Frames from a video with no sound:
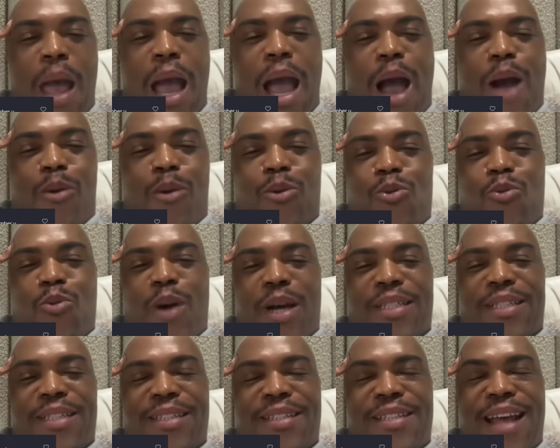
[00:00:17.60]
I could
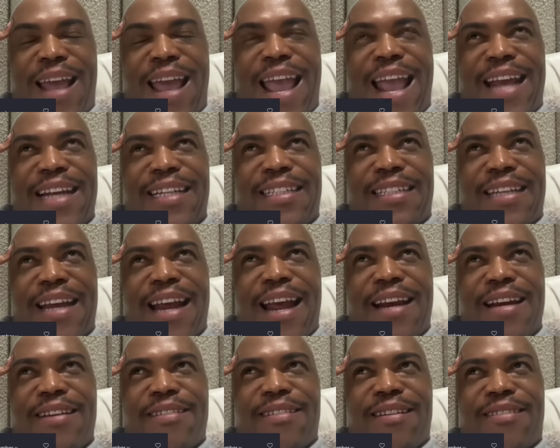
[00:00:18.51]
watch it
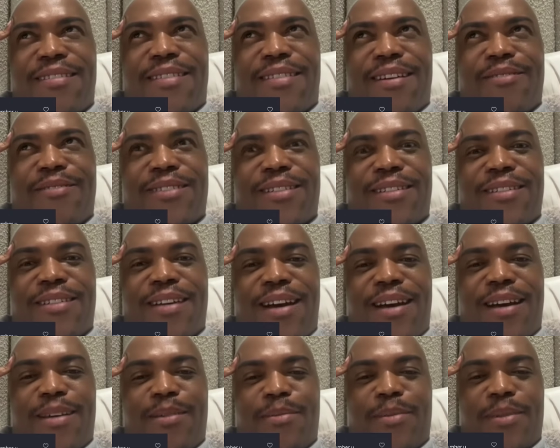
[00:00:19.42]
800,000
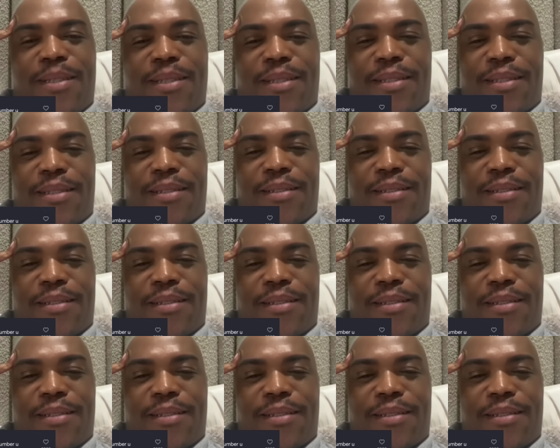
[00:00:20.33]
times.